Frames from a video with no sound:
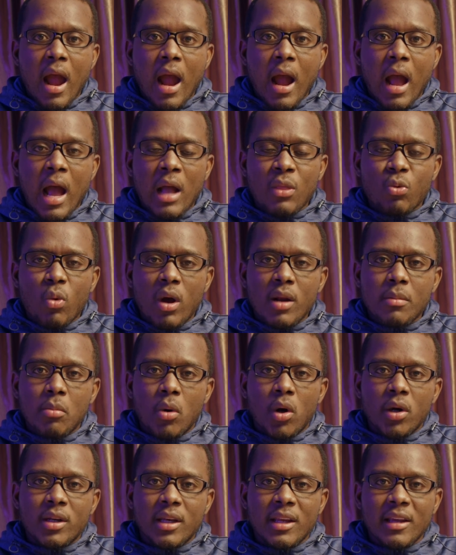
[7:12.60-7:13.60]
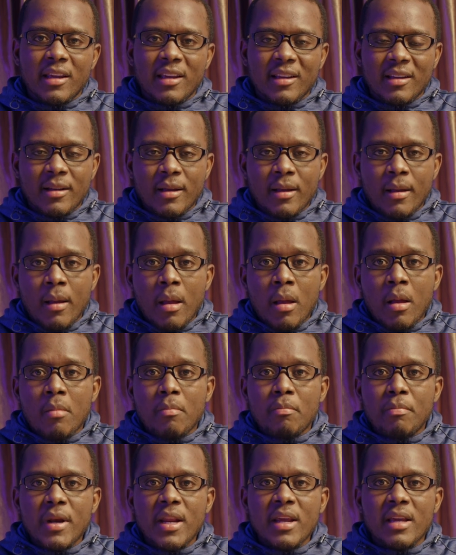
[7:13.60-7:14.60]
And one more thing,
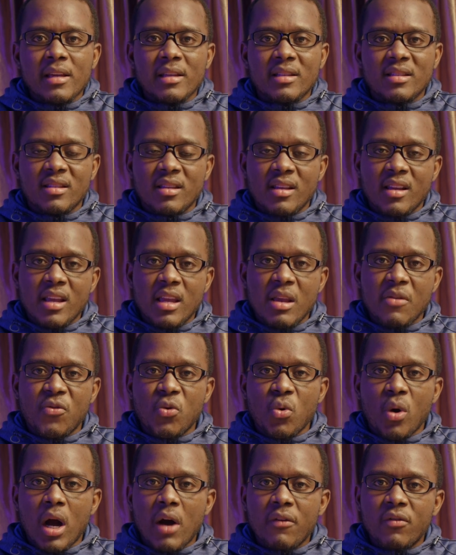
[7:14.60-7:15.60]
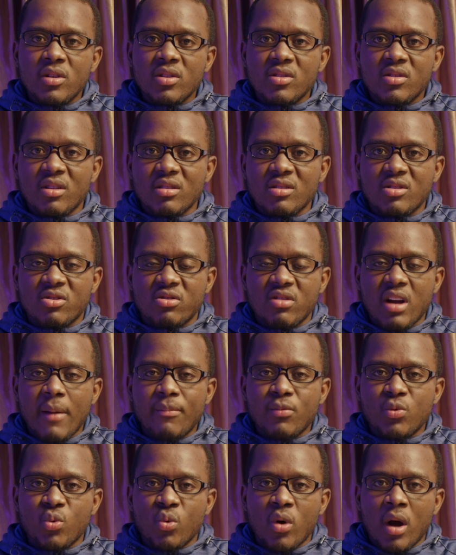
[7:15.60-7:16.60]
please, if you haven't subscribed
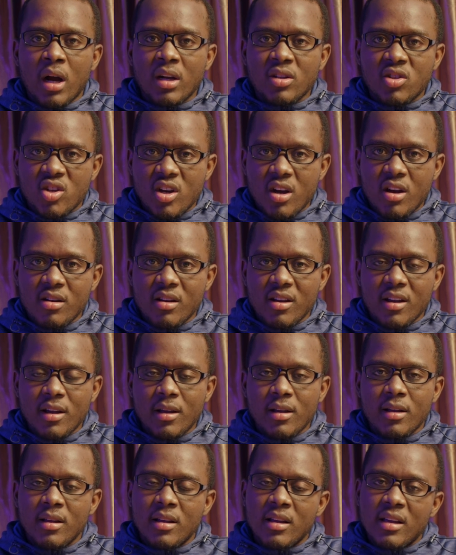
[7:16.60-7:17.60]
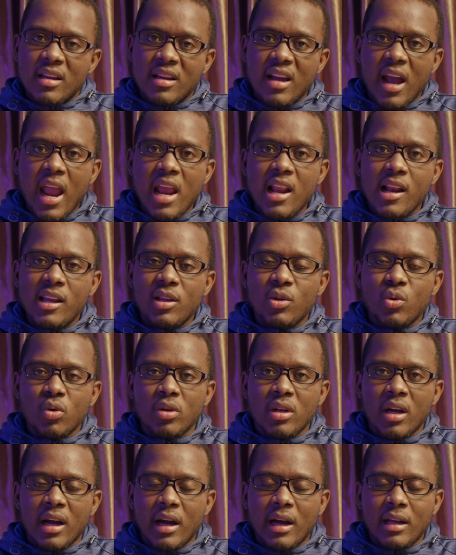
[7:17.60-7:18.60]
to our channel, kindly do
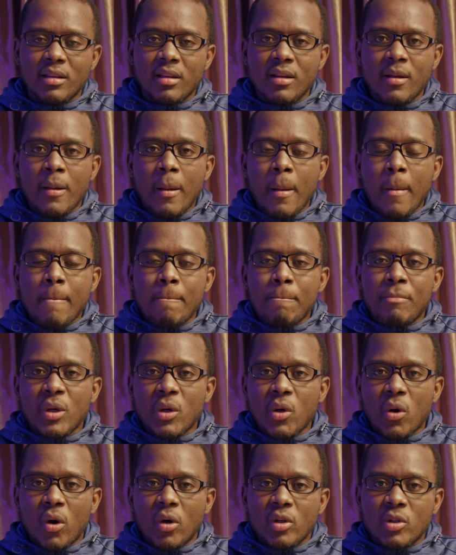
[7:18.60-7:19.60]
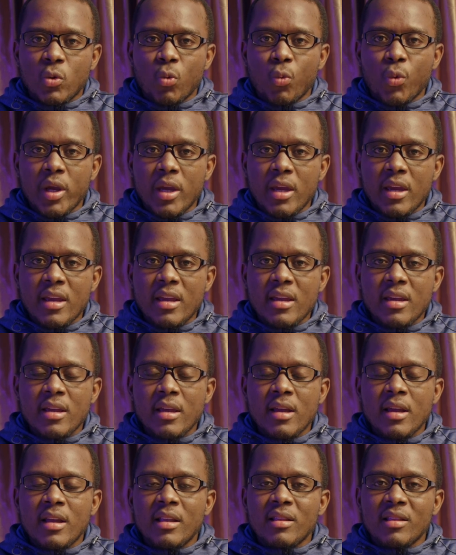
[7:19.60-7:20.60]
that because we
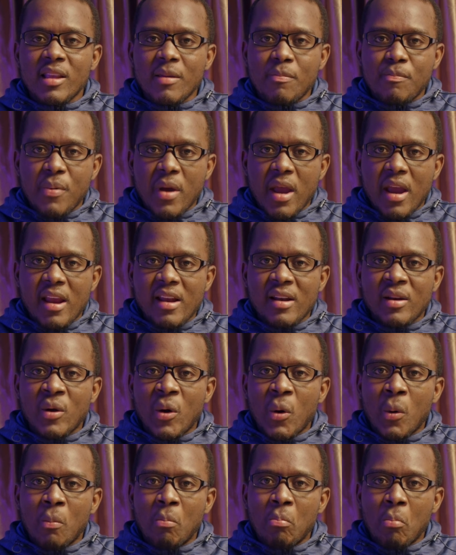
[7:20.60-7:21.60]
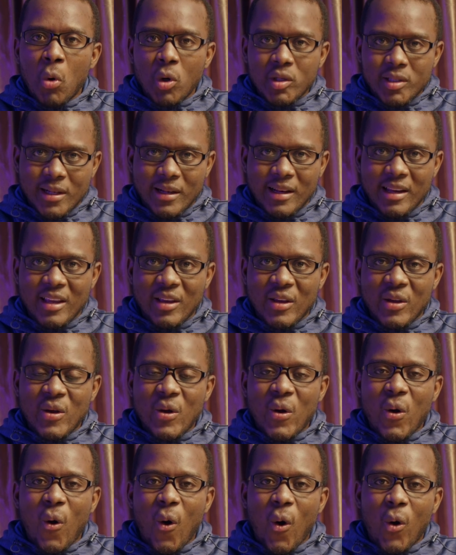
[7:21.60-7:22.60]
depend mostly
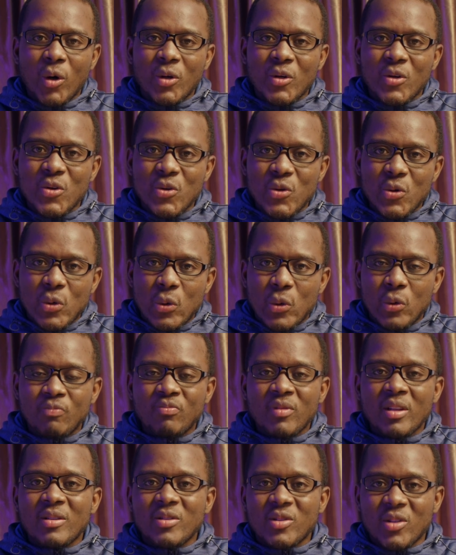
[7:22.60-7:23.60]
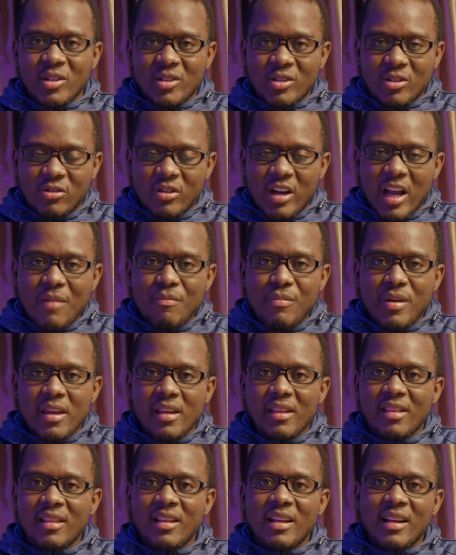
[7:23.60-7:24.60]
on you
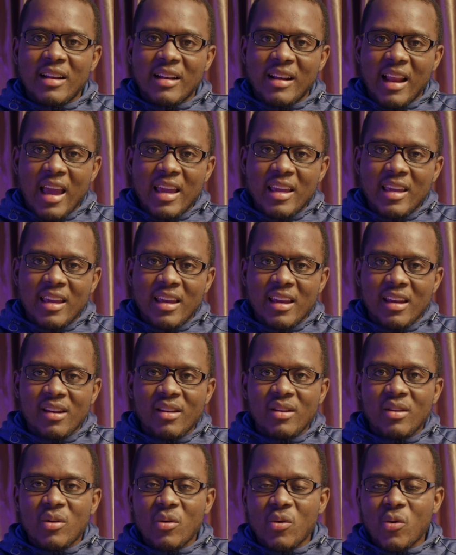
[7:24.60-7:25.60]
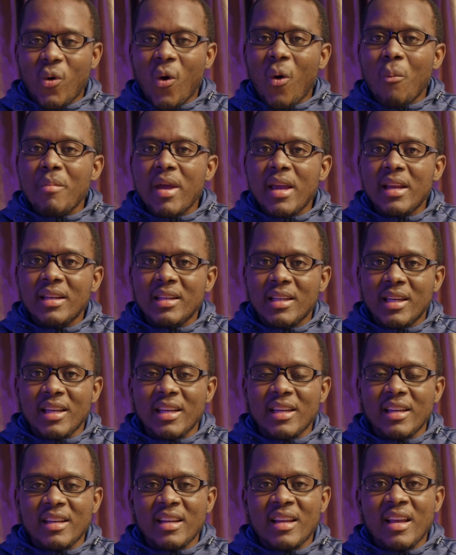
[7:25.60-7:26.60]
subscribing, liking,
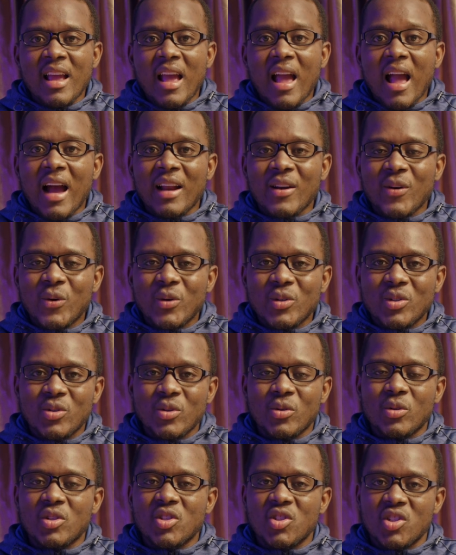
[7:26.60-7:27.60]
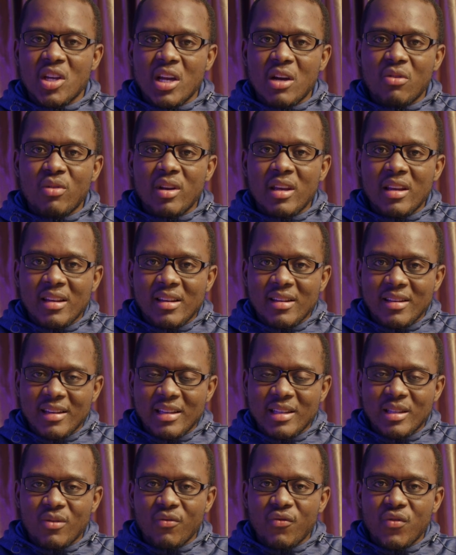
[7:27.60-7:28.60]
commenting, and also sharing
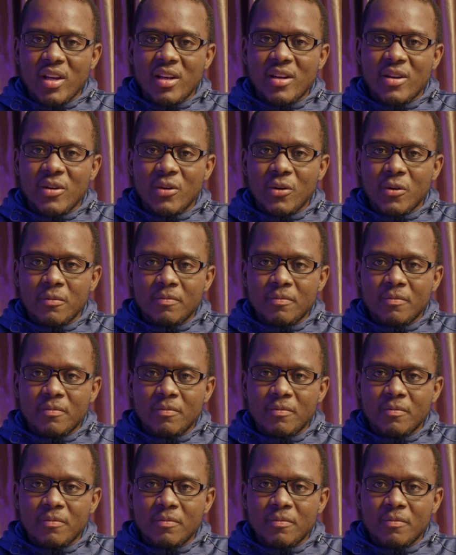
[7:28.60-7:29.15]
this video.